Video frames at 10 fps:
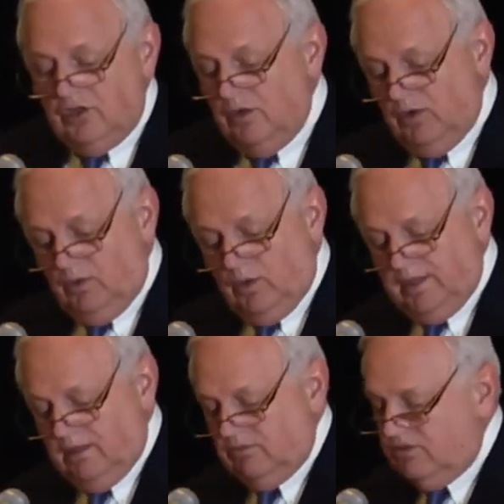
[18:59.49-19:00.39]
Hubert
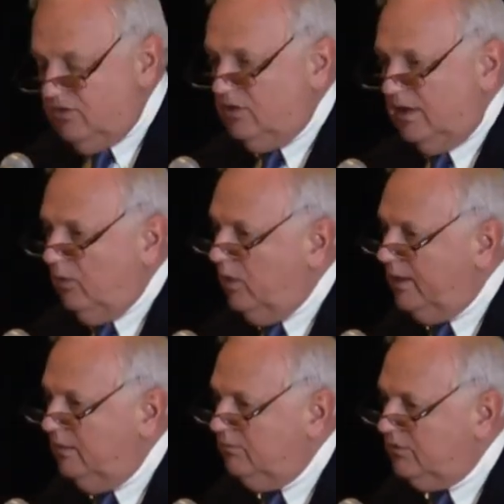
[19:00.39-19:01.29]
Williams, Jerry
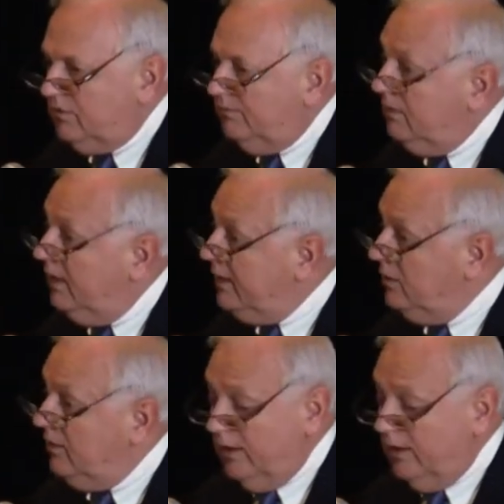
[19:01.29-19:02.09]
Williams, later